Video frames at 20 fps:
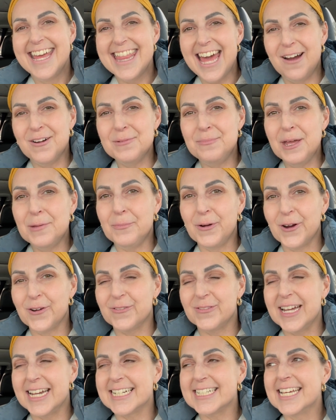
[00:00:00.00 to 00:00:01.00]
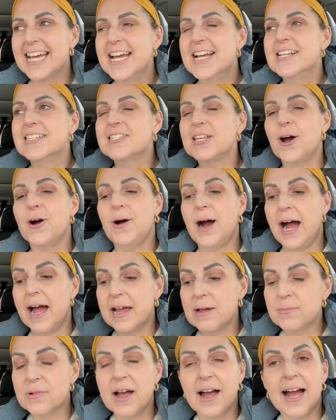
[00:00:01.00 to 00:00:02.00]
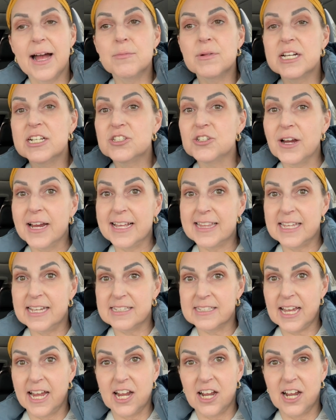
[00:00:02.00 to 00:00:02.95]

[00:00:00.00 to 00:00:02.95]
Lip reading: That would be perfect. So I'm gonna drink this.